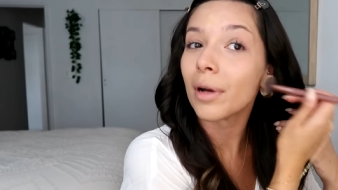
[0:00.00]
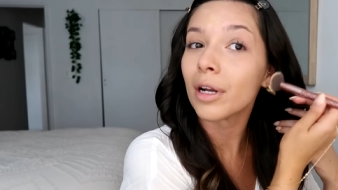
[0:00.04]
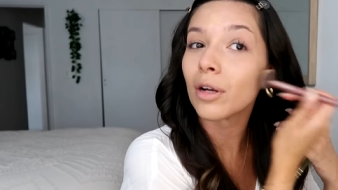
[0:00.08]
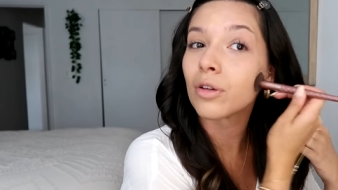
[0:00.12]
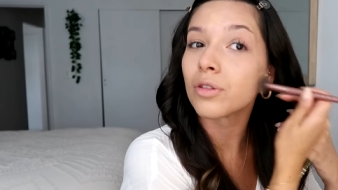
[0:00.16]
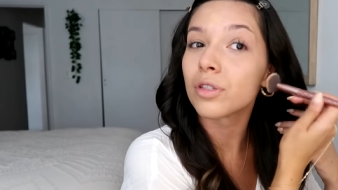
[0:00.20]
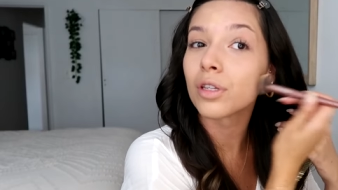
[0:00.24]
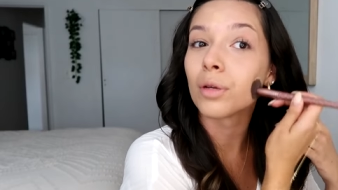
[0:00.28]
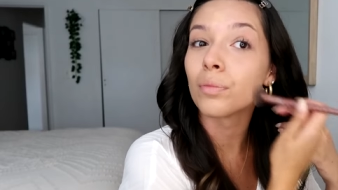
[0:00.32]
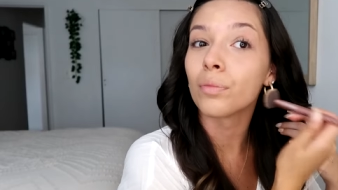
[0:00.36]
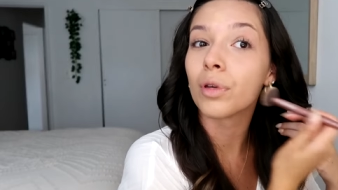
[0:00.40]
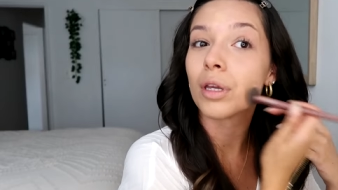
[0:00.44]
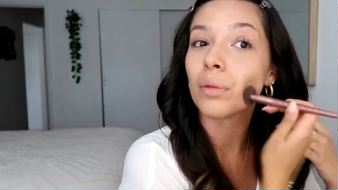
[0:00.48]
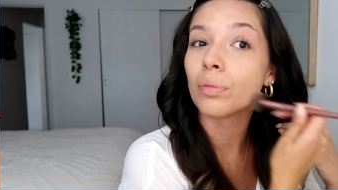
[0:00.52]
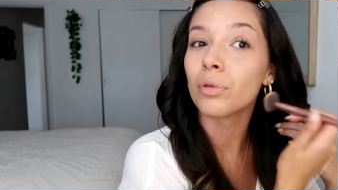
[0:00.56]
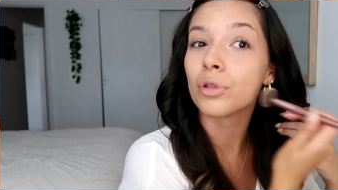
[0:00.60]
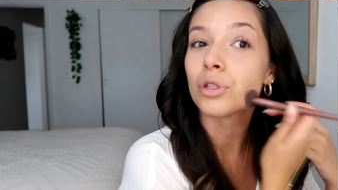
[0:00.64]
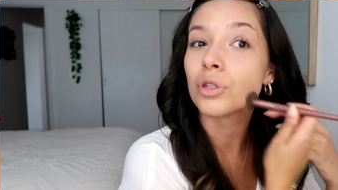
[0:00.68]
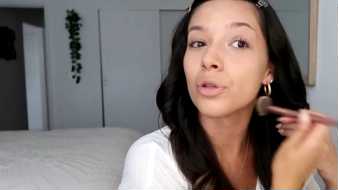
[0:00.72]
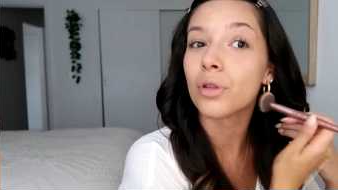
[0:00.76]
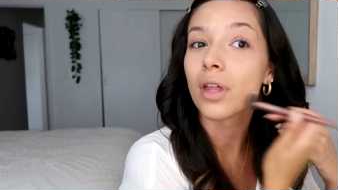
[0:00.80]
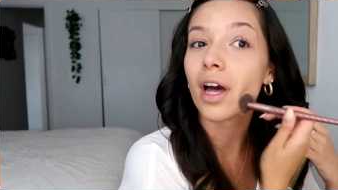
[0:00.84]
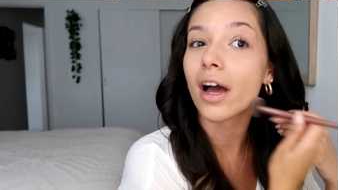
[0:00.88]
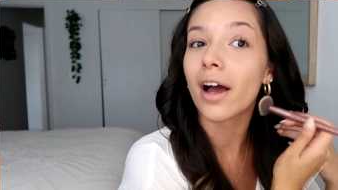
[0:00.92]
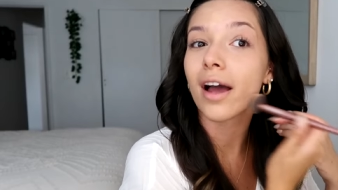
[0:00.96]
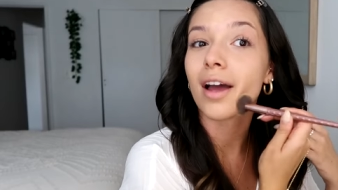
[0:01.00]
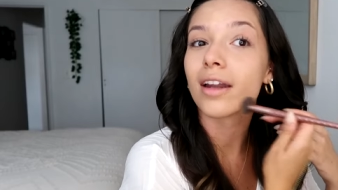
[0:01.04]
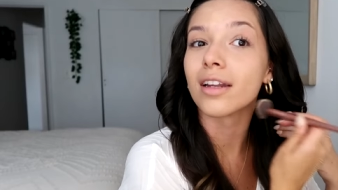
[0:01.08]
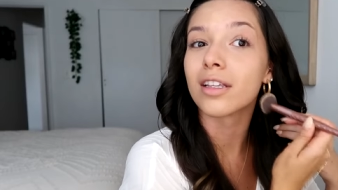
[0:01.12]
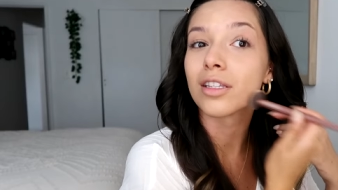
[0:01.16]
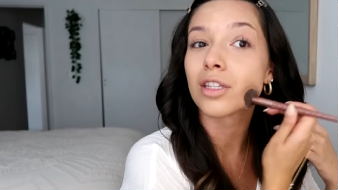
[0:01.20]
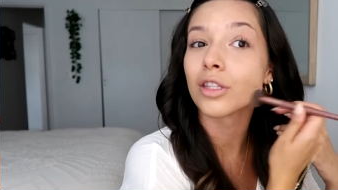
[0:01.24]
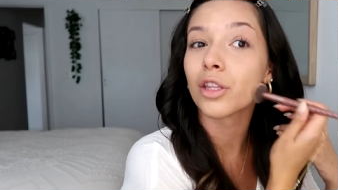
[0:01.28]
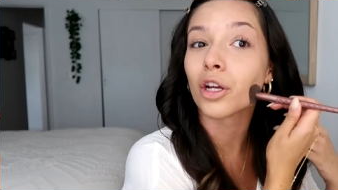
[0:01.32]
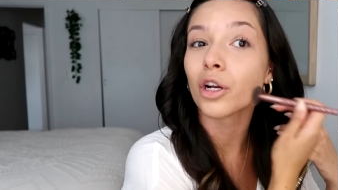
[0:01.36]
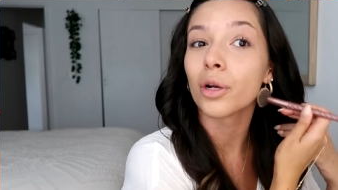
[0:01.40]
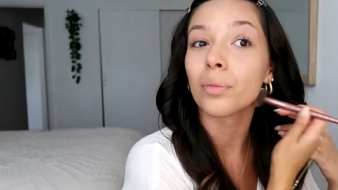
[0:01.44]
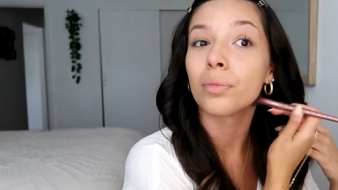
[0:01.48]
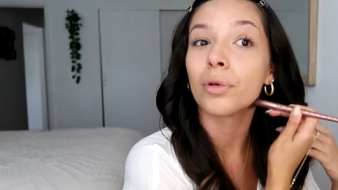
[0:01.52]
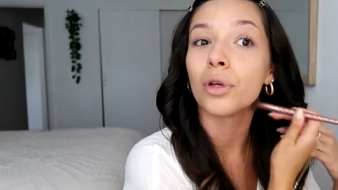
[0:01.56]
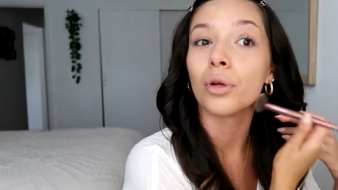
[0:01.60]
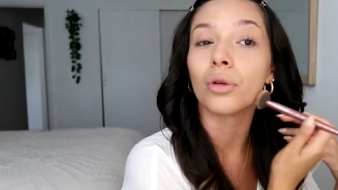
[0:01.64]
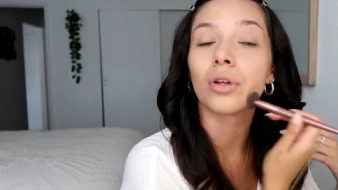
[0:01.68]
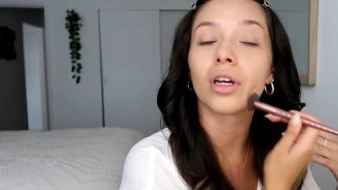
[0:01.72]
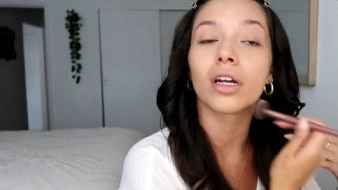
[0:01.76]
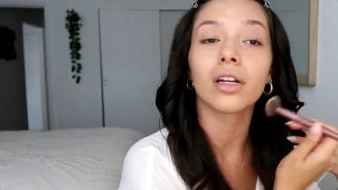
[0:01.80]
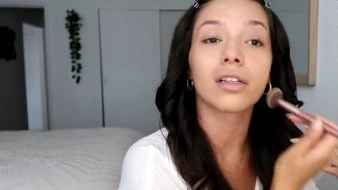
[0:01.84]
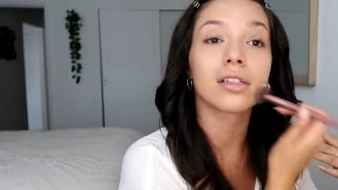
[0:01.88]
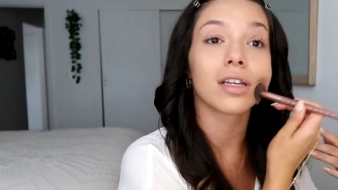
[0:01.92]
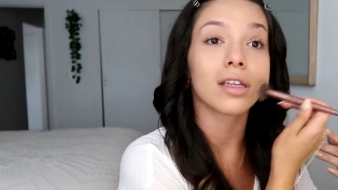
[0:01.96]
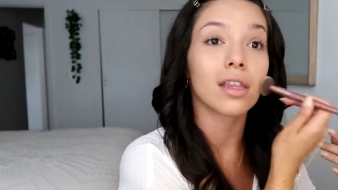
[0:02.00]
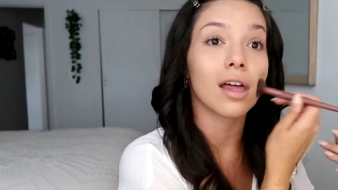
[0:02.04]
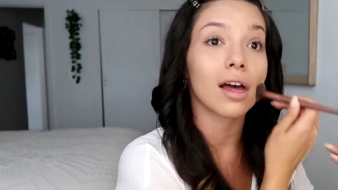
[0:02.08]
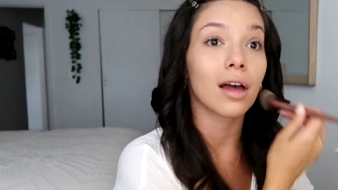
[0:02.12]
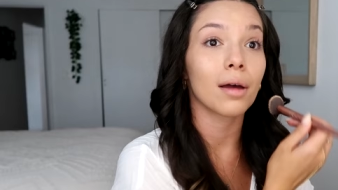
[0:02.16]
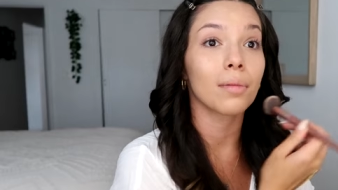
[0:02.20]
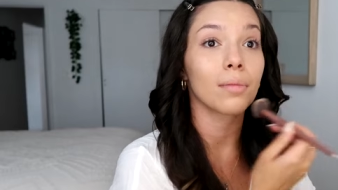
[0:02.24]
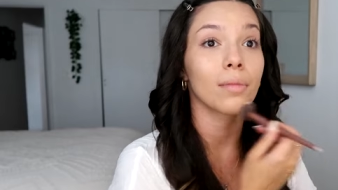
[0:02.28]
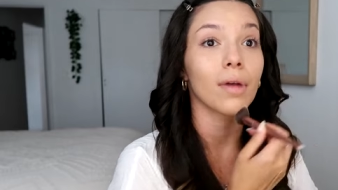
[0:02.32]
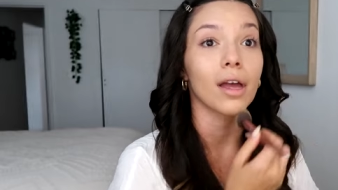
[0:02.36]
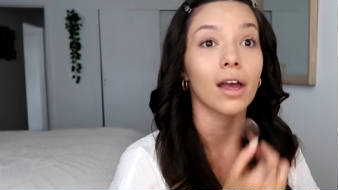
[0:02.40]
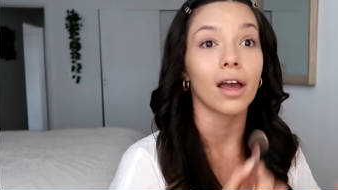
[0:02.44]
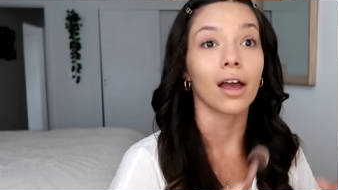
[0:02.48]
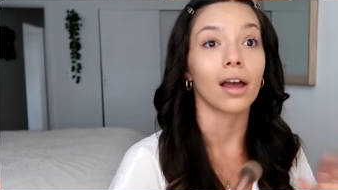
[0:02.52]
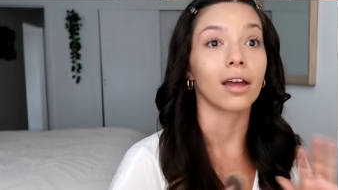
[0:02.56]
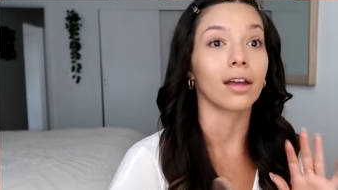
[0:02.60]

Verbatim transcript: I know some people do that and it's therapeutic to them.